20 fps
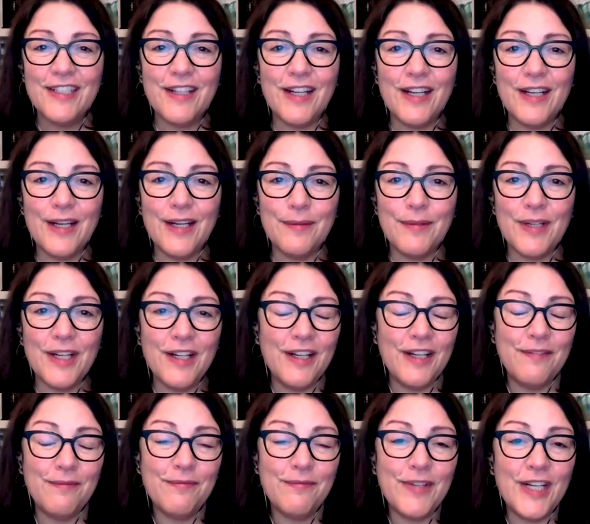Uh, uh
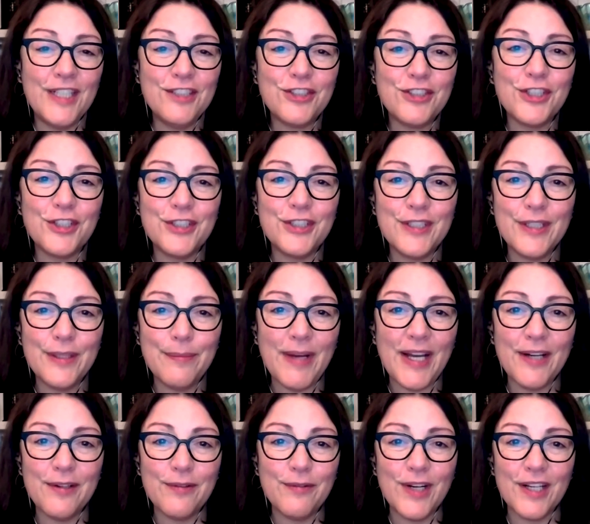um, uncertain
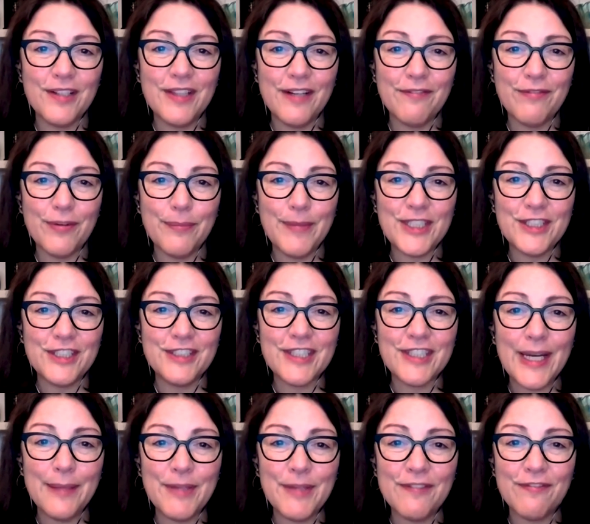about where the information is
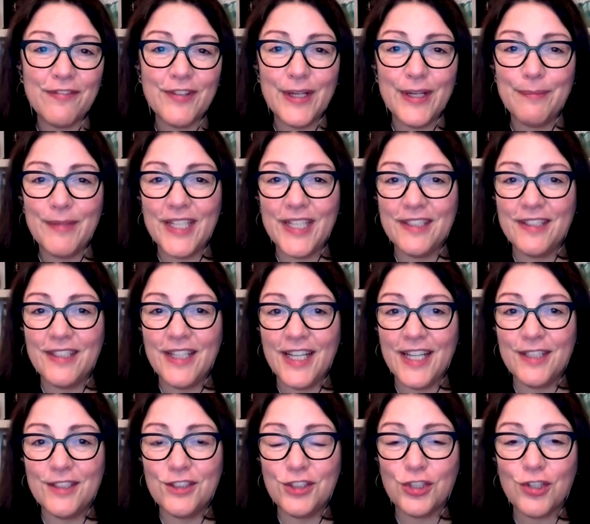coming from and
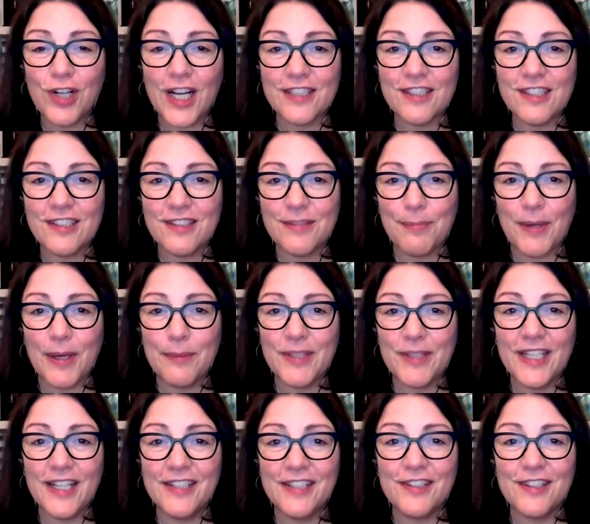and trust
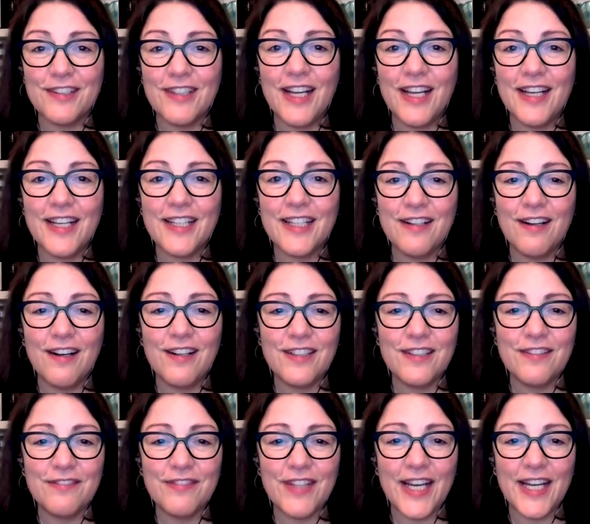probably underlying all
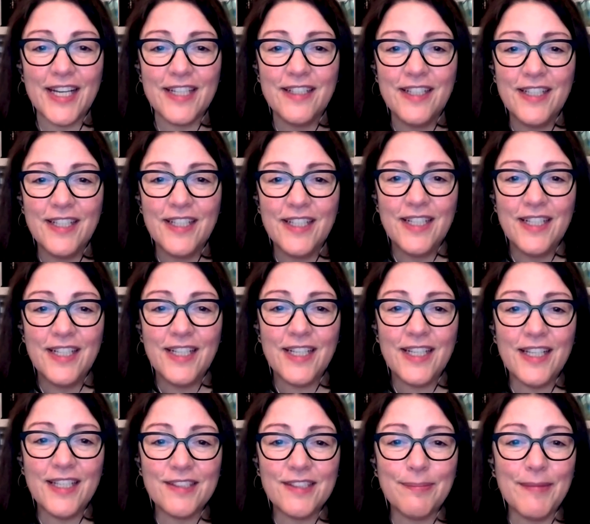of that
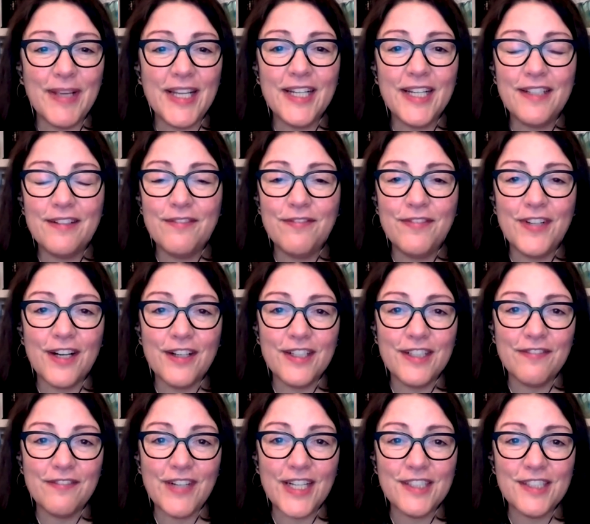is made it very
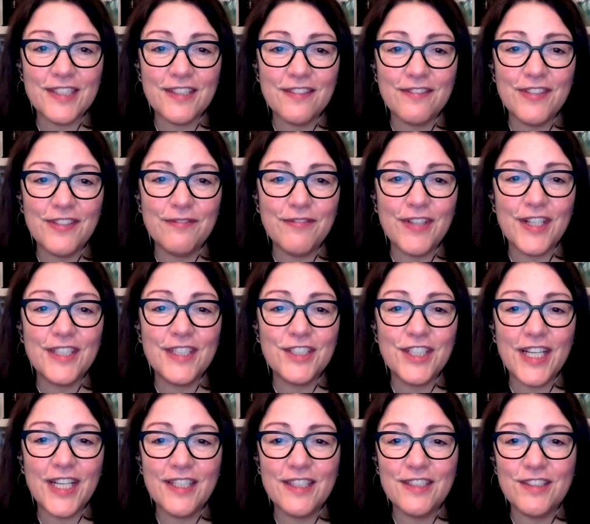divisive and very
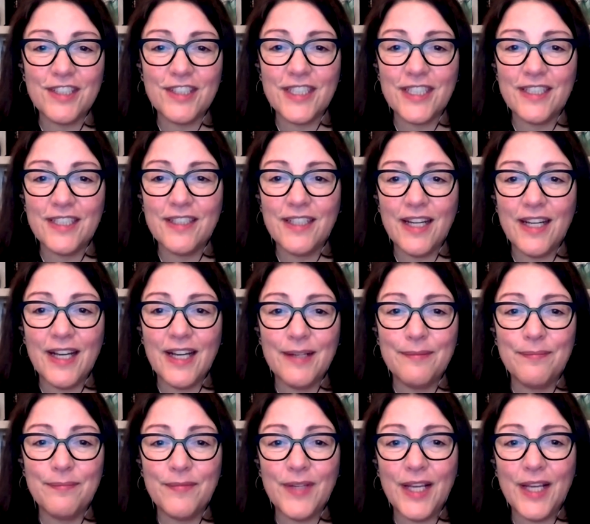challenging
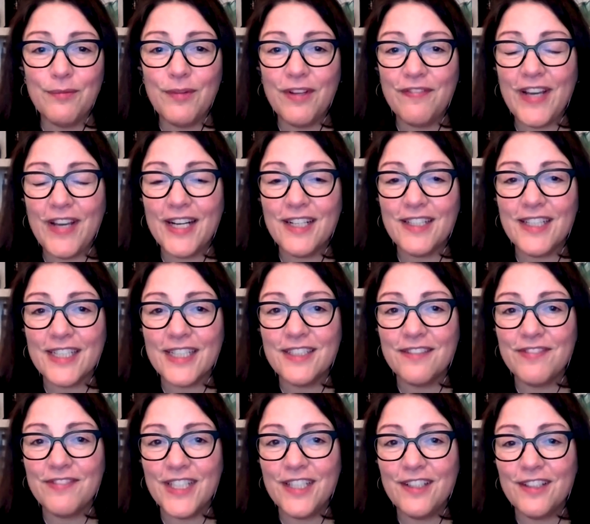um, and we've had
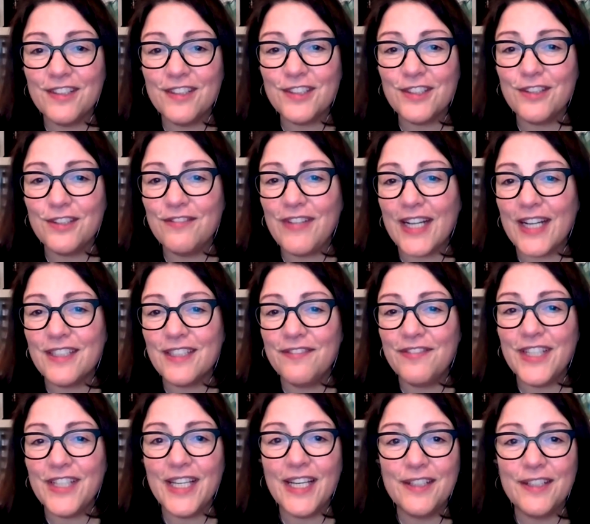elective leaders who've
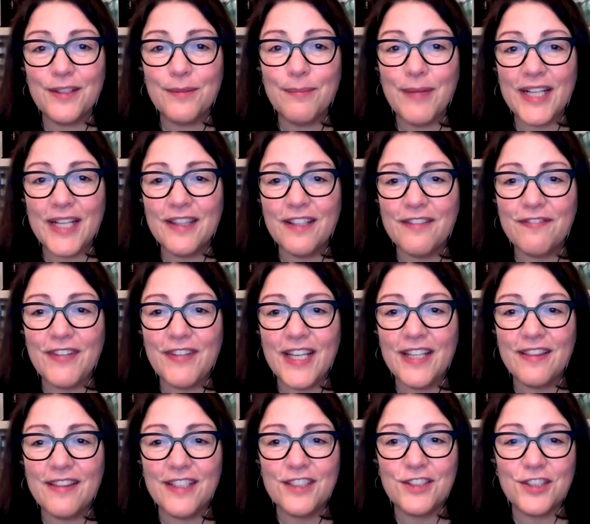actively undermined the
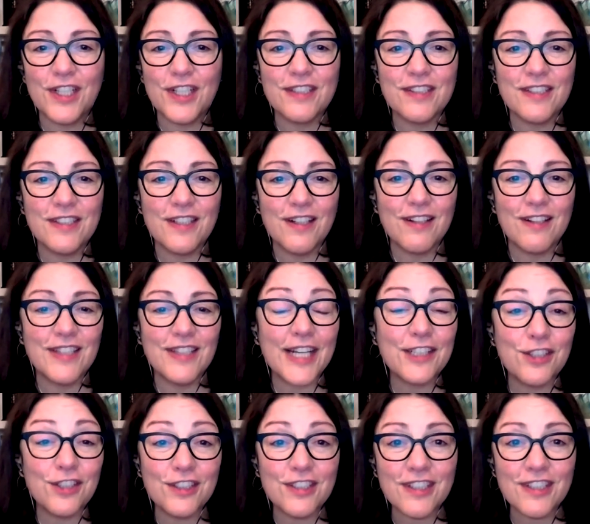faith and trust in our
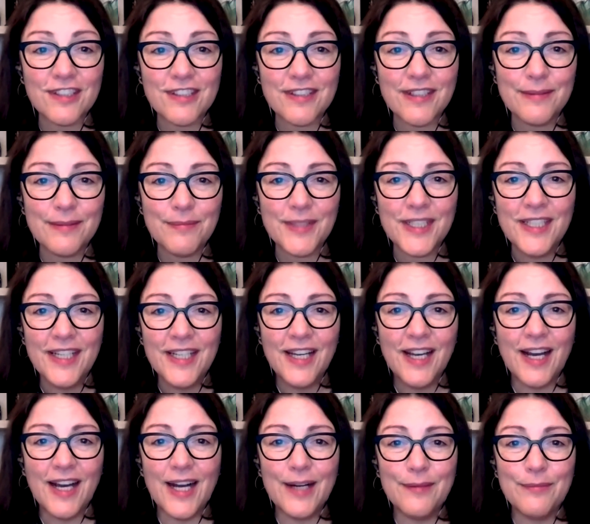electoral system
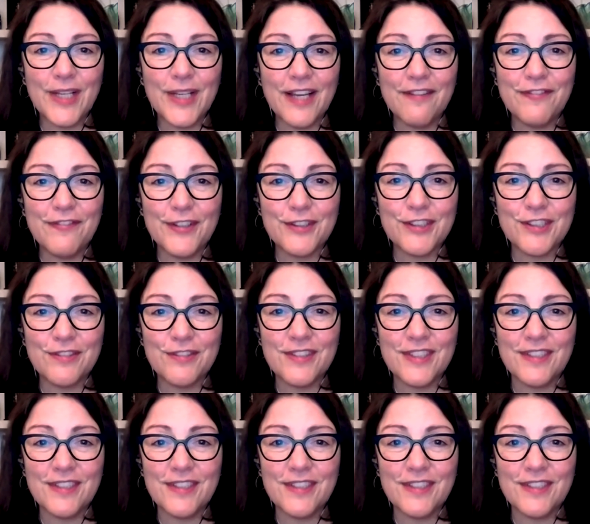um, we have folks